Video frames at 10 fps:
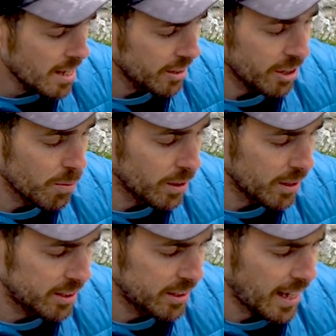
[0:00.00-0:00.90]
so you want
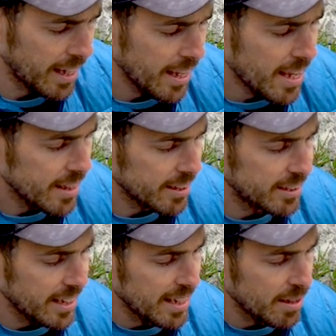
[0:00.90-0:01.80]
to set the
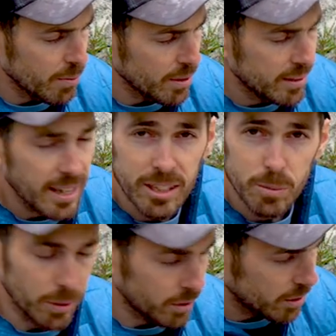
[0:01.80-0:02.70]
scene with
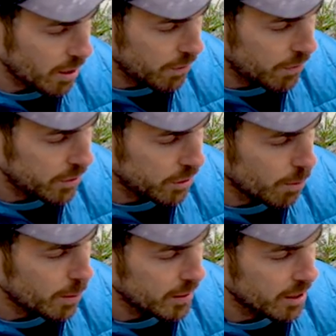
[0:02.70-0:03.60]
textbook stuff,
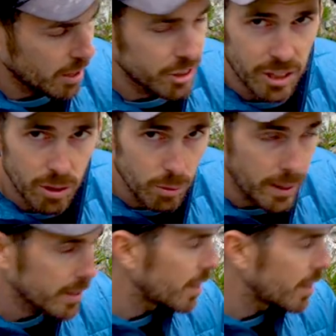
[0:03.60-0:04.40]
stopper, touching and all that